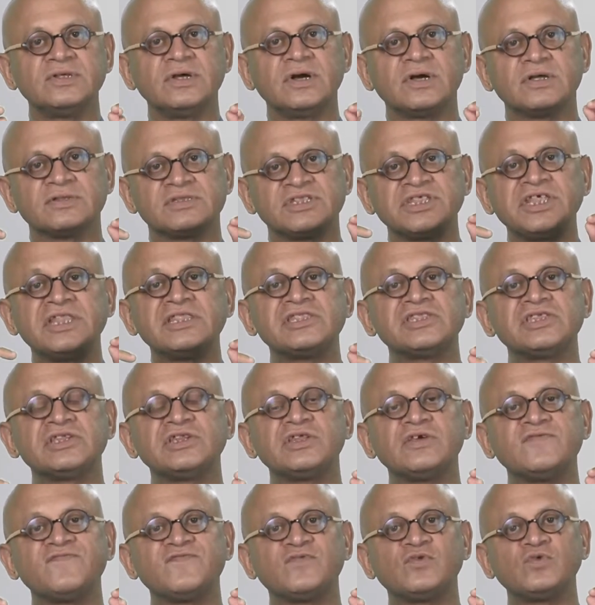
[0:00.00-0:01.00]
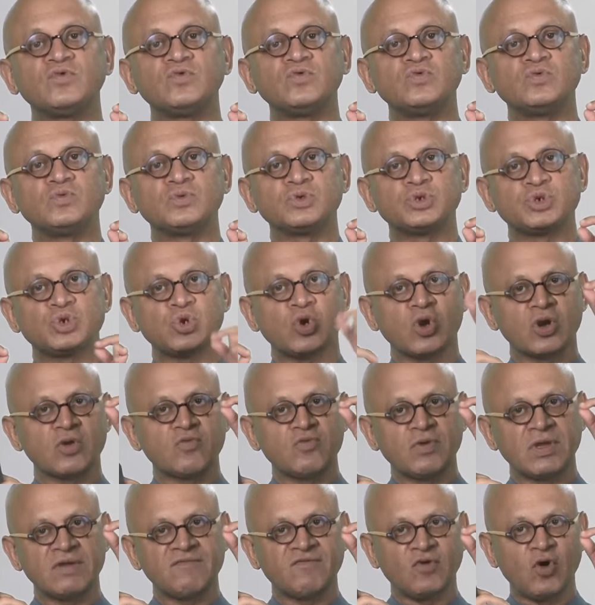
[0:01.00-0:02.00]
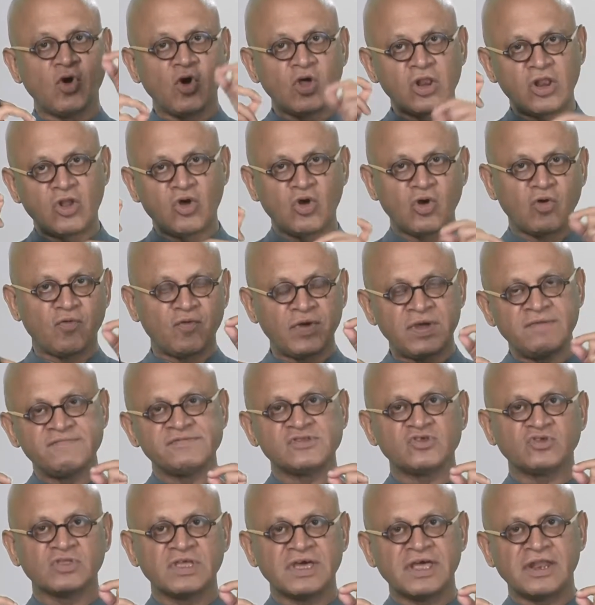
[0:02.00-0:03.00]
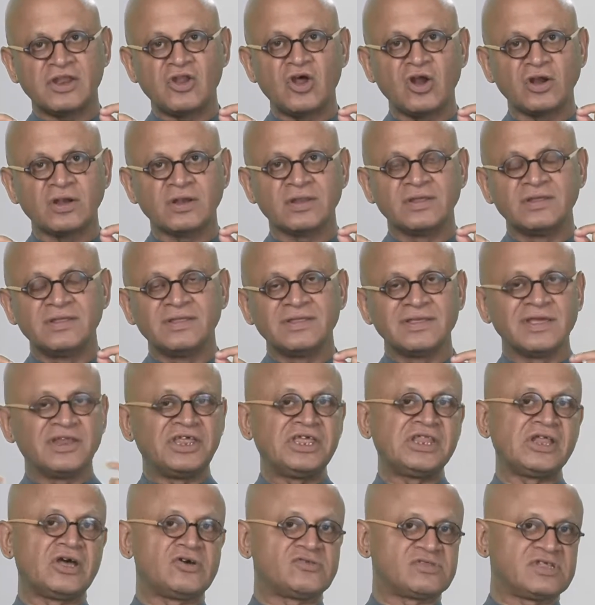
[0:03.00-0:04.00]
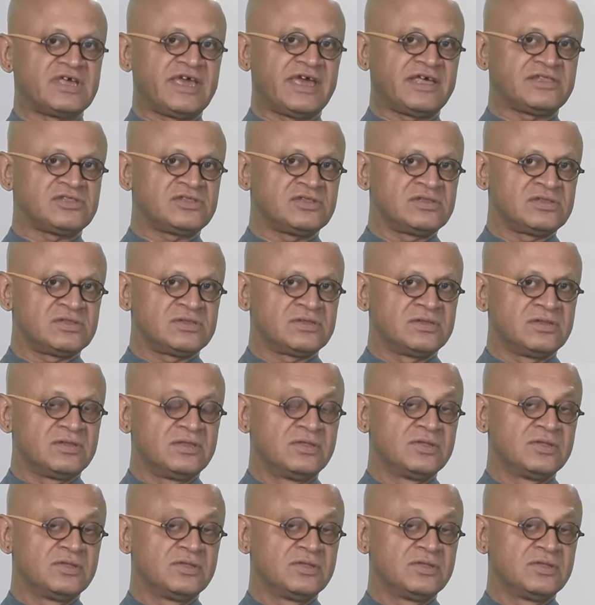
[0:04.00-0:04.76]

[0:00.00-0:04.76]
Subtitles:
sensitive to short wave or long wave. So, they are not greenhouse gases.